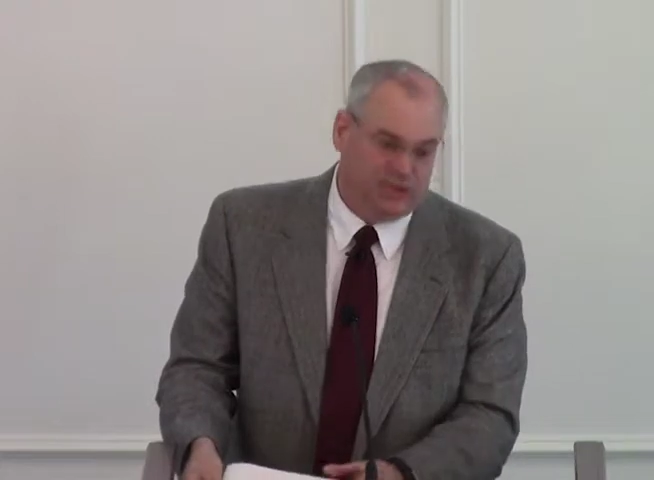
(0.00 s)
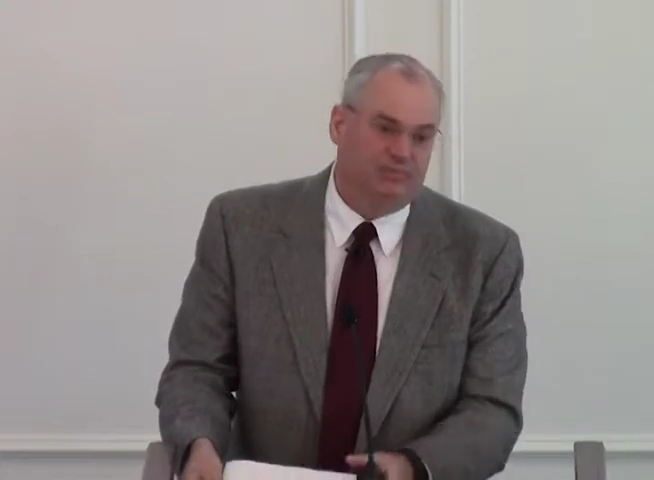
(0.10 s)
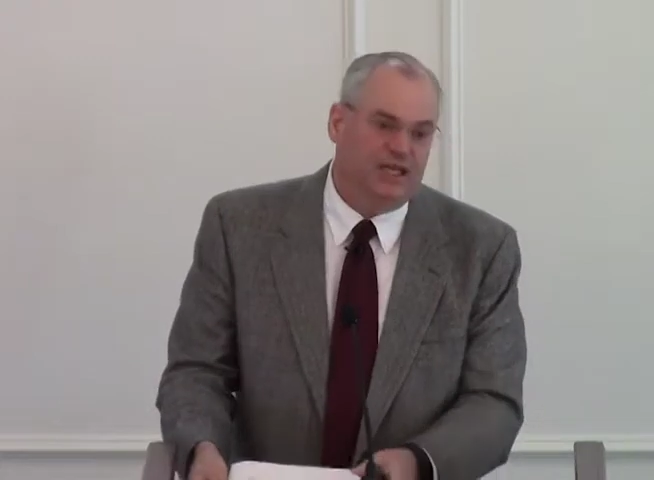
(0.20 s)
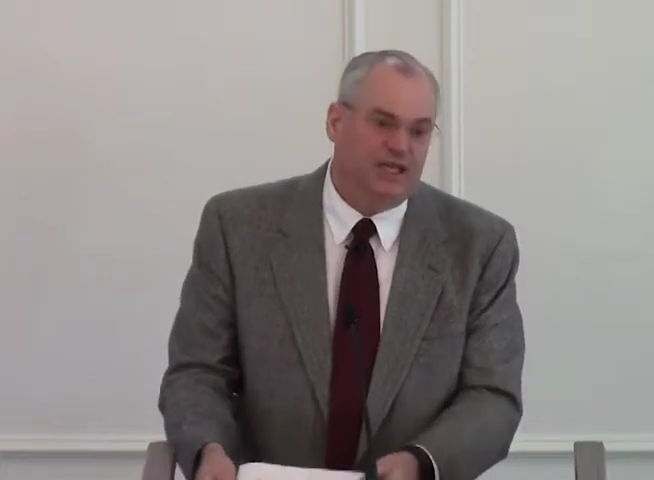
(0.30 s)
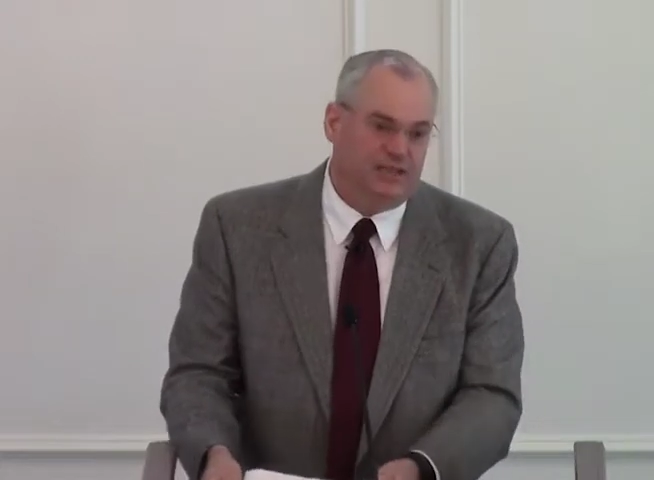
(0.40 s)
to
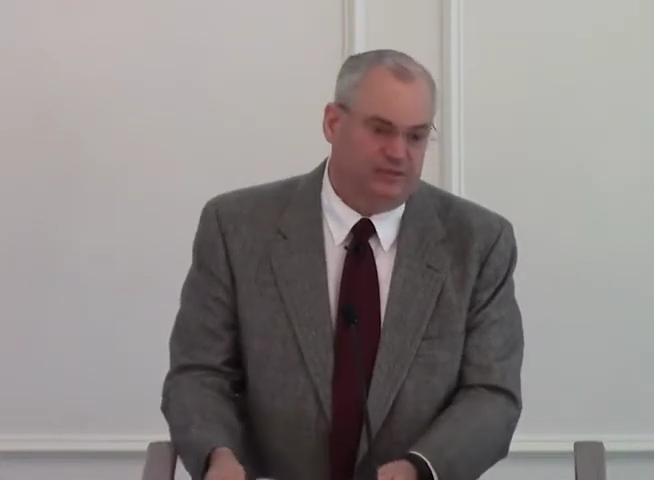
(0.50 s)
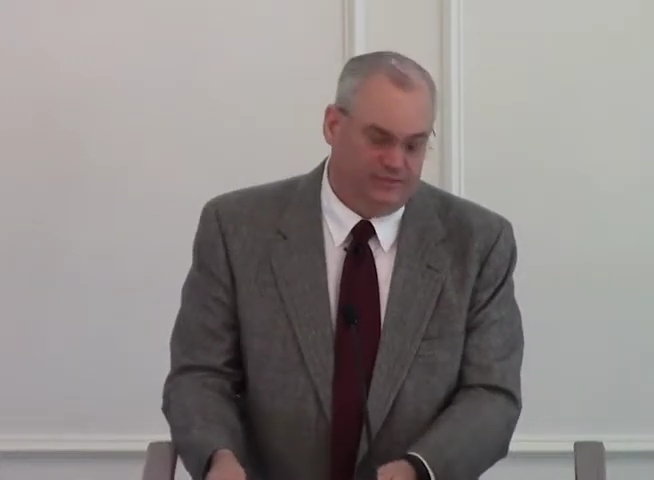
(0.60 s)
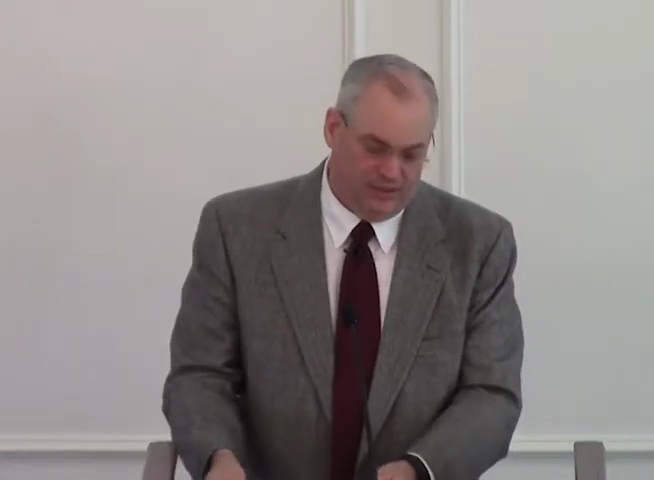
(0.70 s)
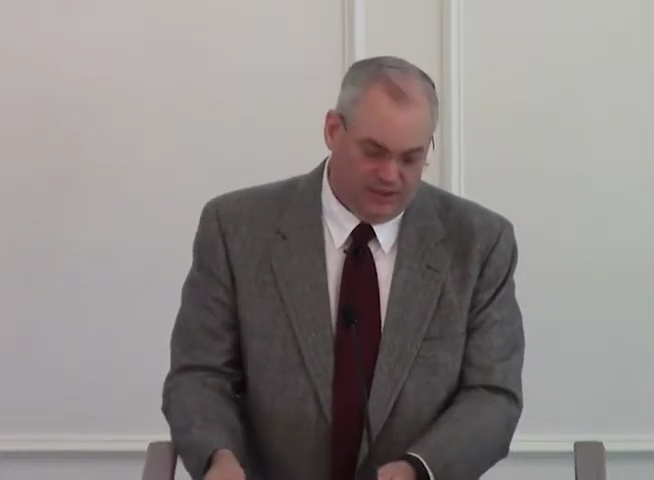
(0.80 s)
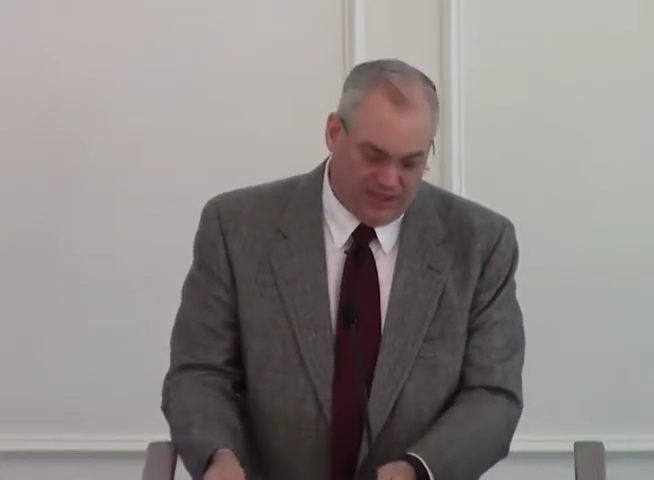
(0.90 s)
be.
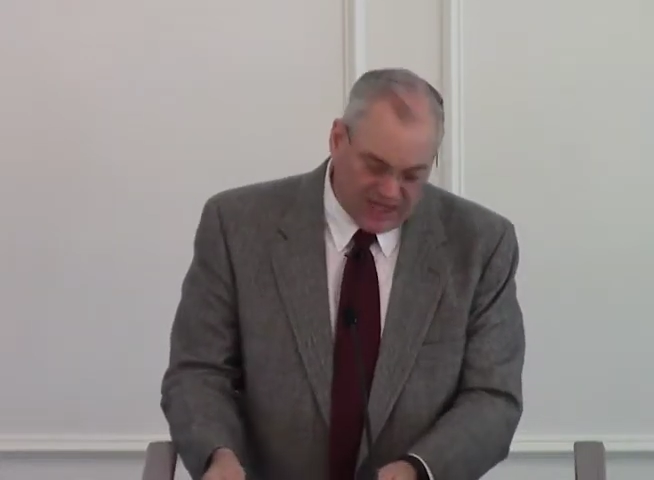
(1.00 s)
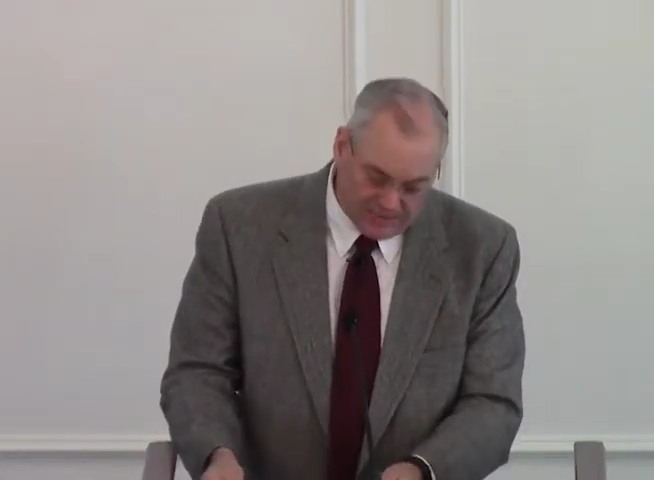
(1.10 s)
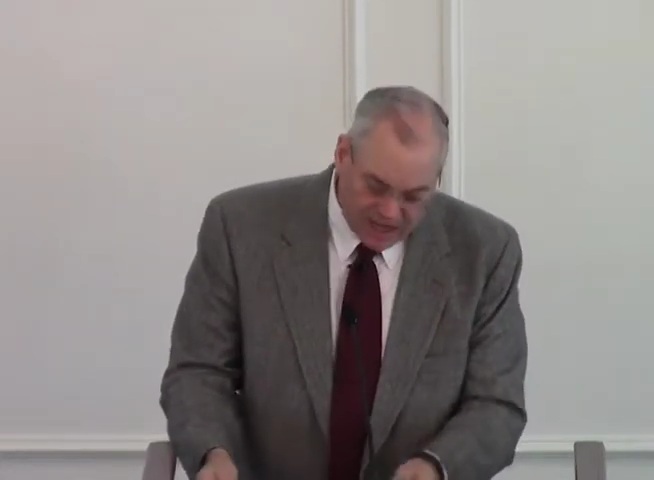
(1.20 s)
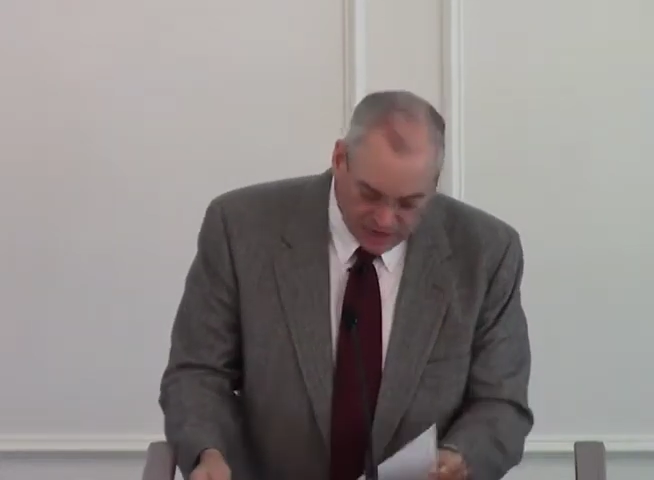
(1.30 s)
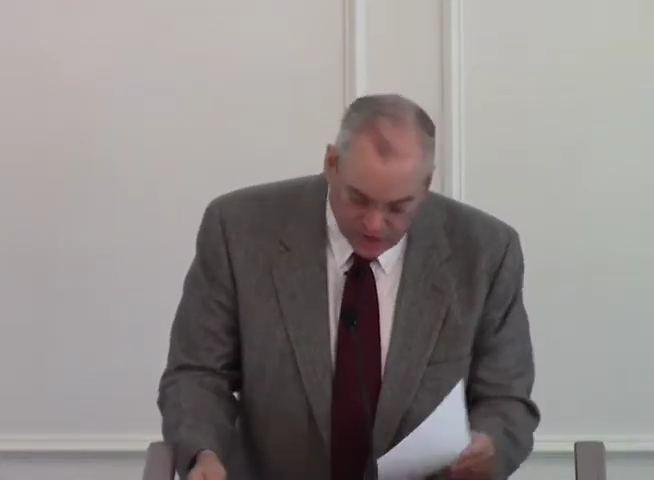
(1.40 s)
And
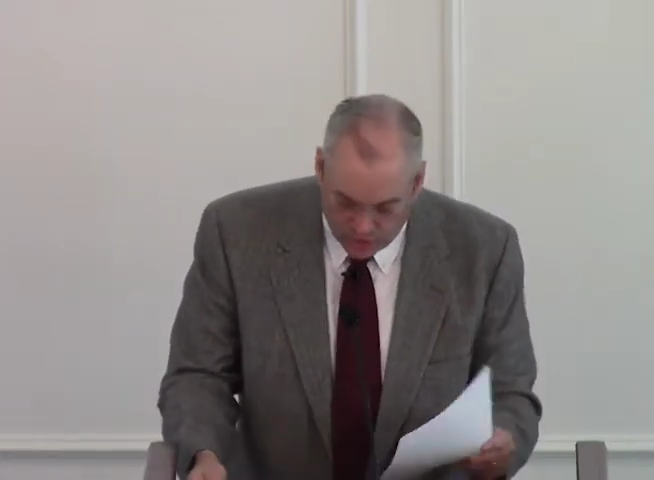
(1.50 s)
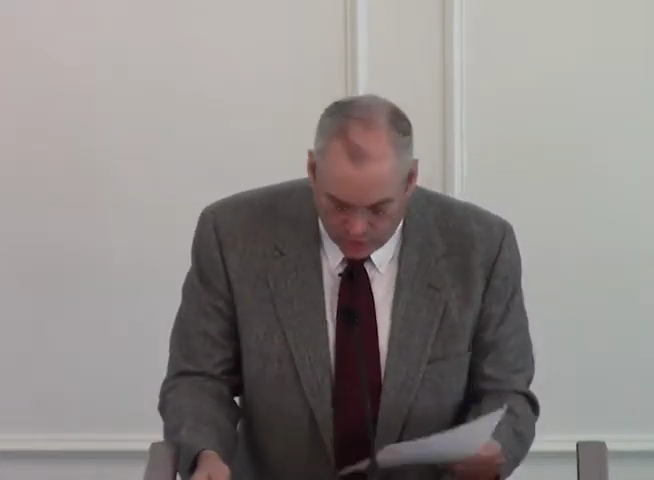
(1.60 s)
I'm not going to